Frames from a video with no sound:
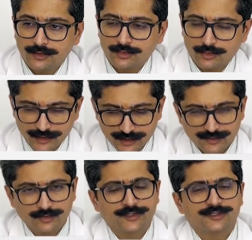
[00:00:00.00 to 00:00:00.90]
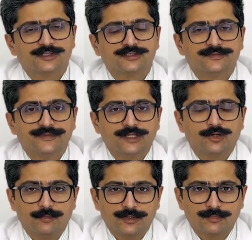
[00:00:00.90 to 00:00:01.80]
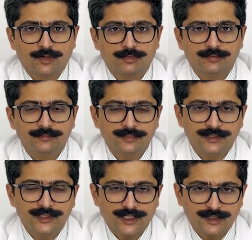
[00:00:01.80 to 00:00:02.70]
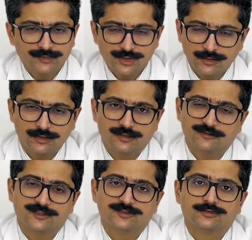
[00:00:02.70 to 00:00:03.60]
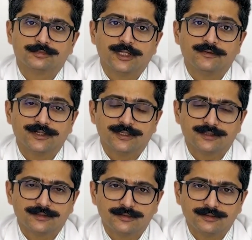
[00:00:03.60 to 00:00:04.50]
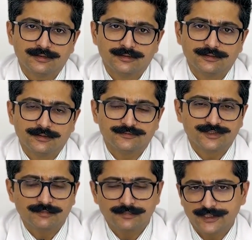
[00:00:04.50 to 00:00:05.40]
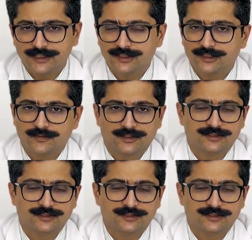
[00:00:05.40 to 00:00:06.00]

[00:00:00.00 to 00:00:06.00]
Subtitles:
shoulder dislocation is a very common problem, and I'm sure a lot of us would be aware of somebody in our